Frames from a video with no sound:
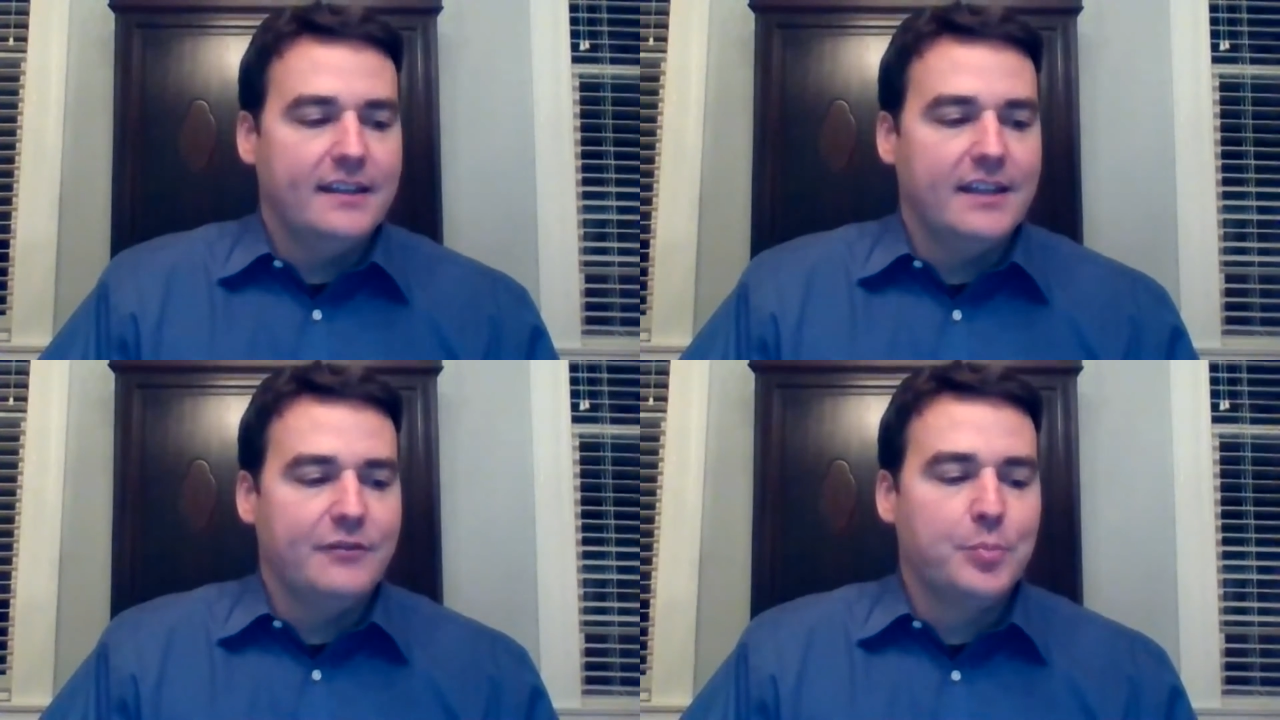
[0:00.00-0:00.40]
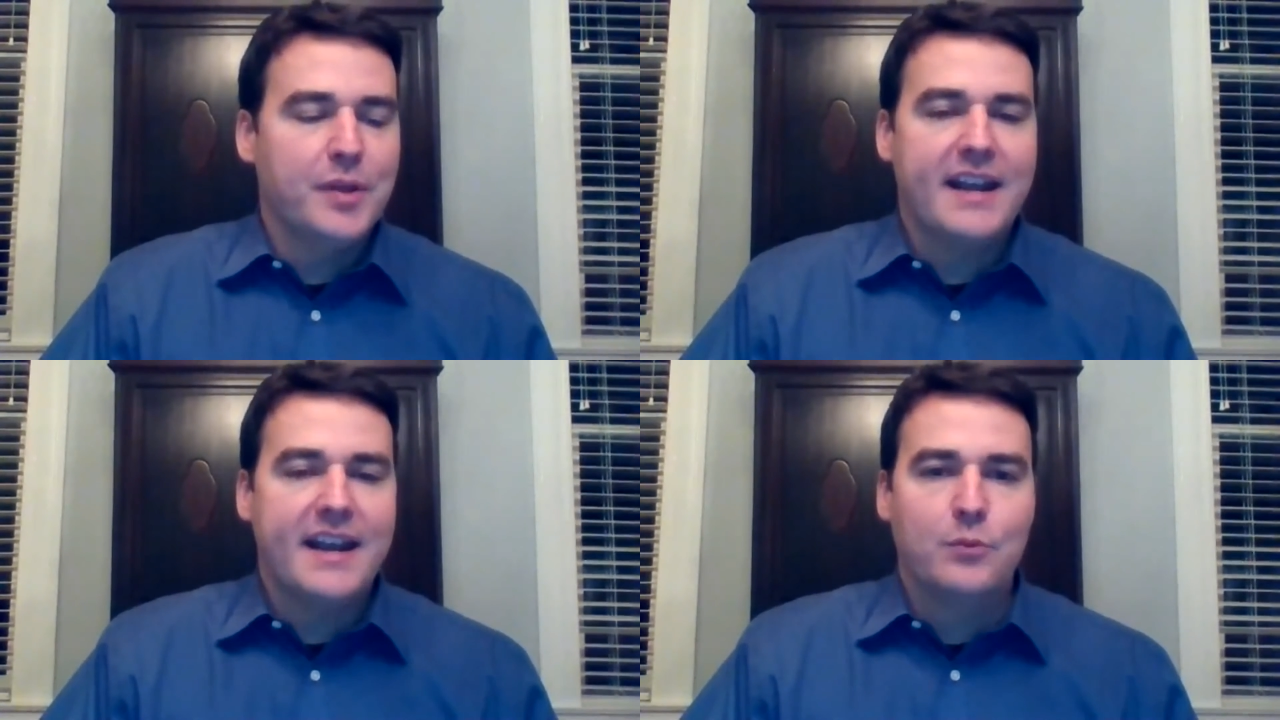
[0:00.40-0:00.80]
If you
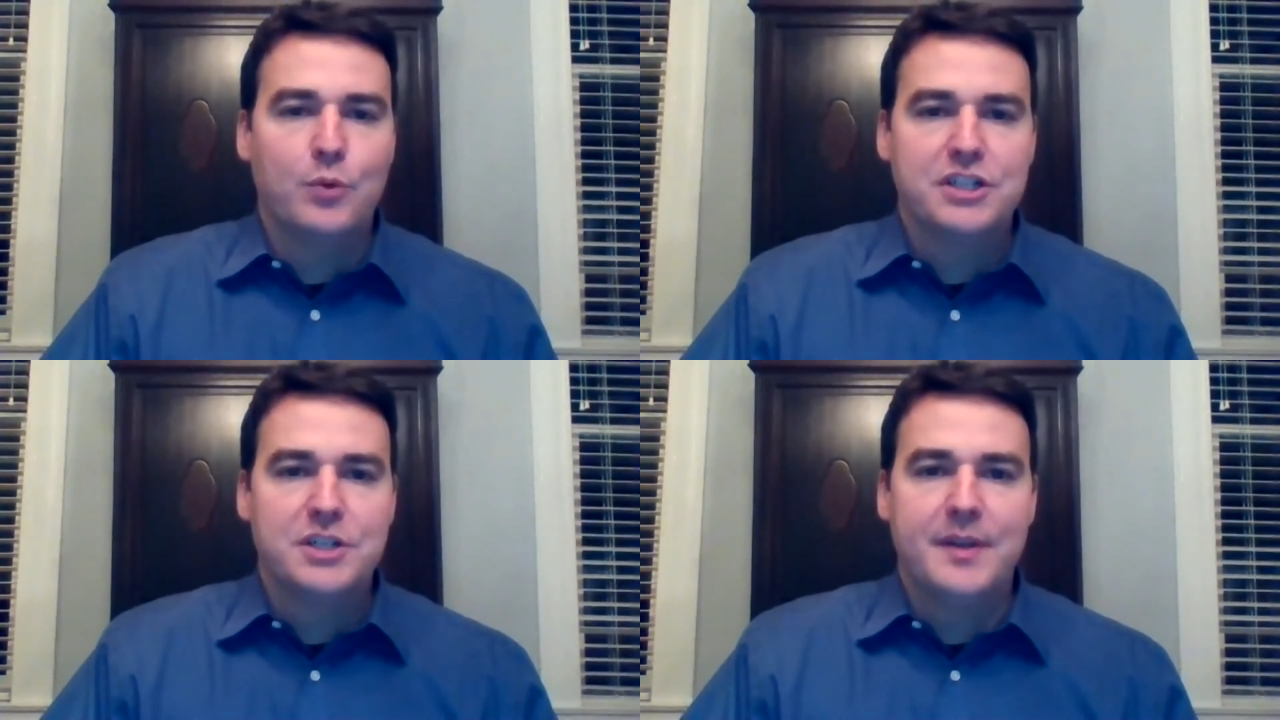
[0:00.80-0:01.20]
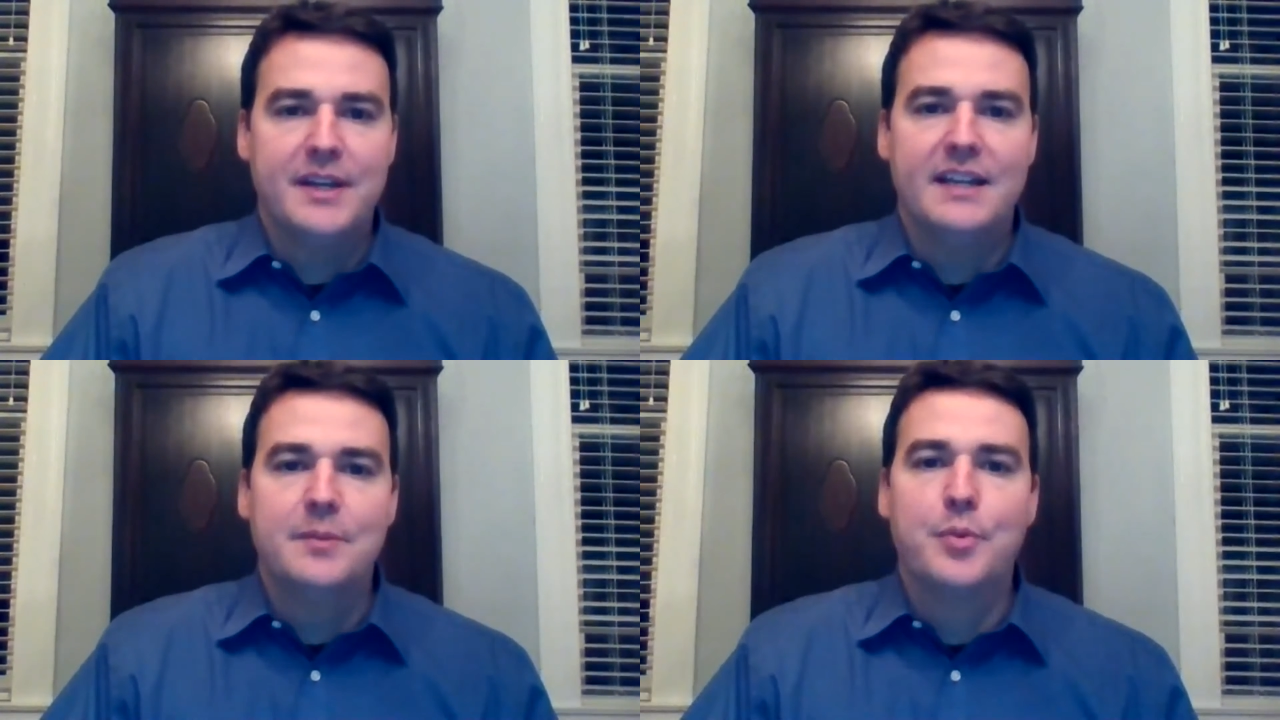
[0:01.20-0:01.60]
plan on
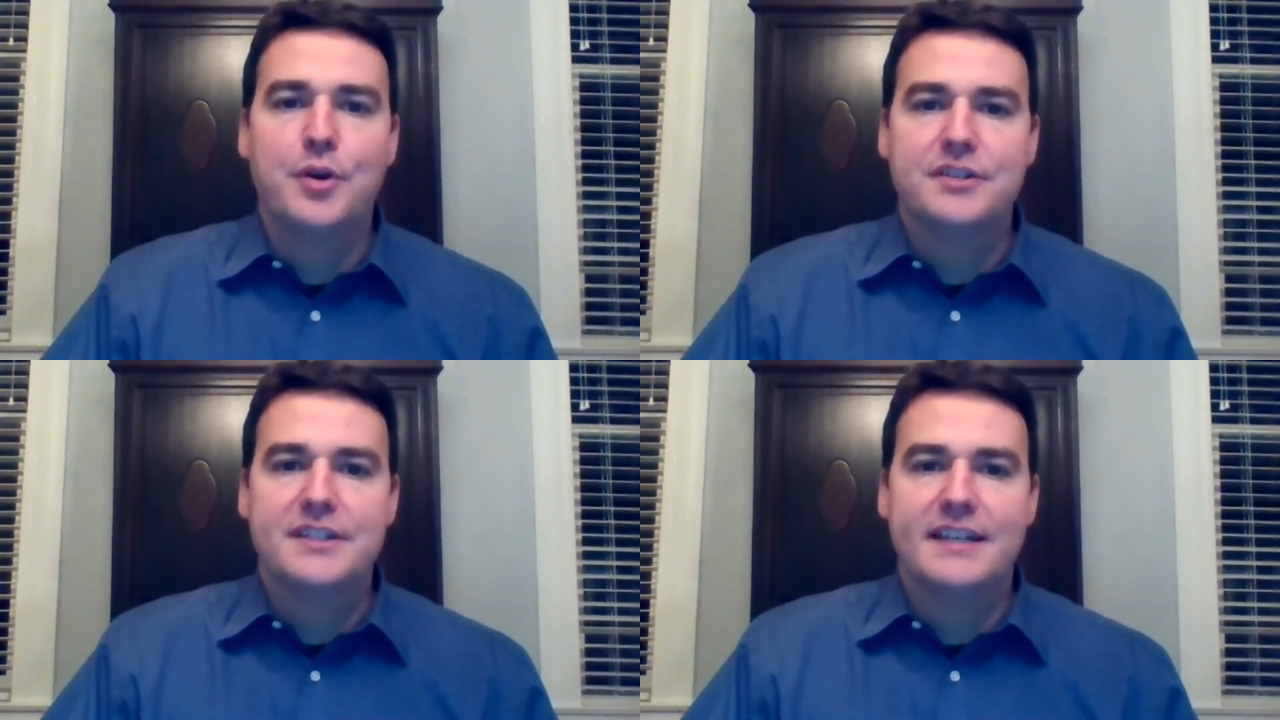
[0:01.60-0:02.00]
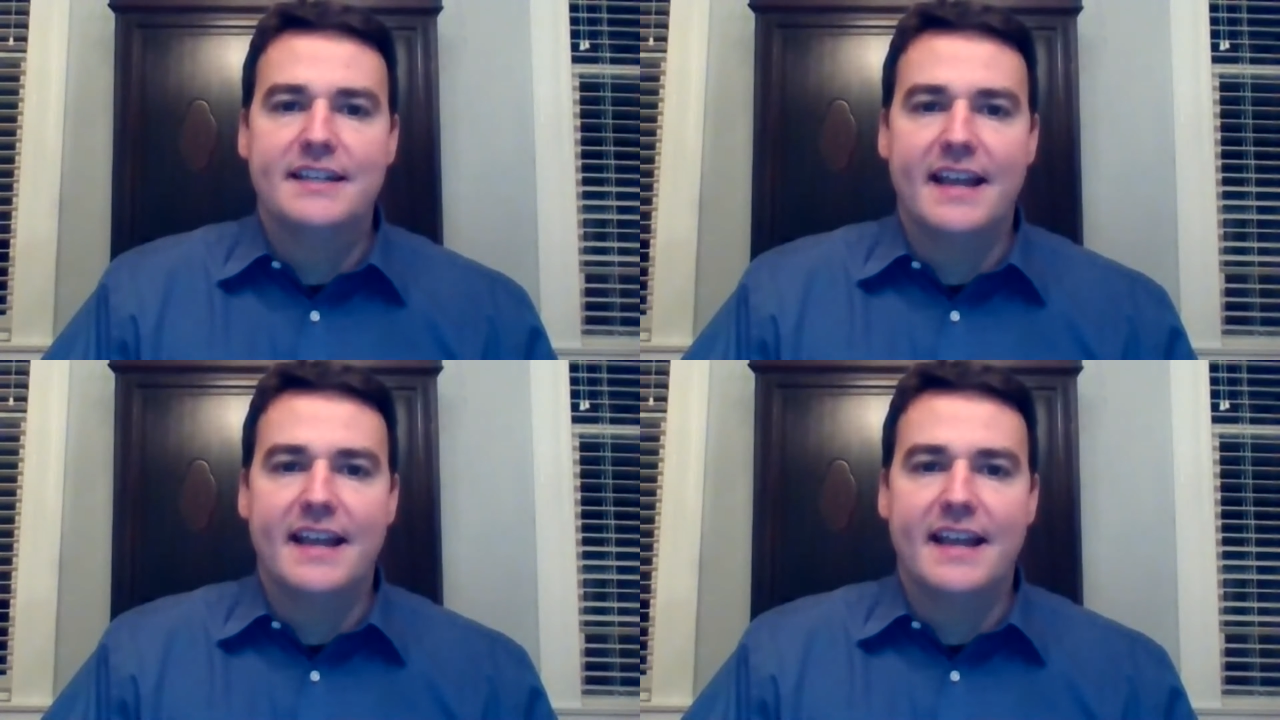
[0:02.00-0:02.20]
worshiping in person